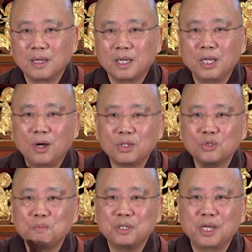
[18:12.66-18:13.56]
He
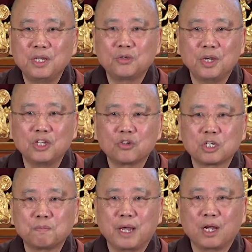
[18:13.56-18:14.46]
also begins to
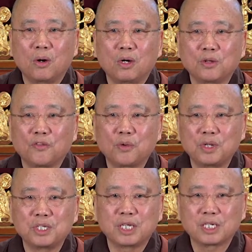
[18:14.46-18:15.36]
introspect all the
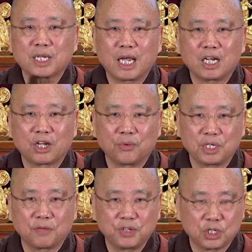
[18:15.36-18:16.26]
36
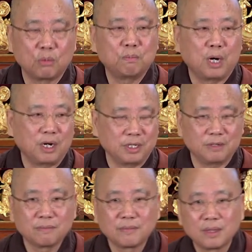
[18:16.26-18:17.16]
categories of his own body
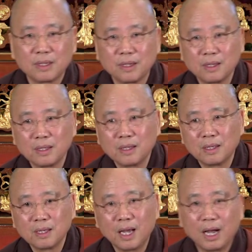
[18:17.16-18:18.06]

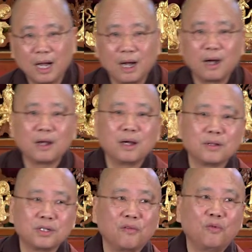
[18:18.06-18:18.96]

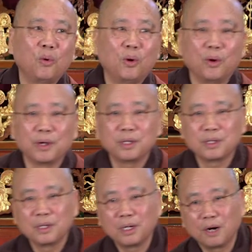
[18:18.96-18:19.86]
are devoid
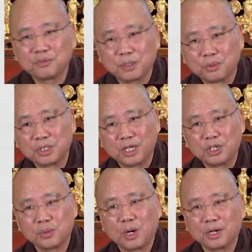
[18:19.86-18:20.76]
of
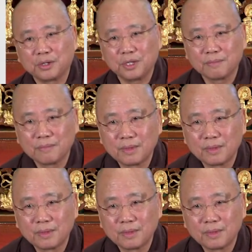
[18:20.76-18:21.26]
substantiality.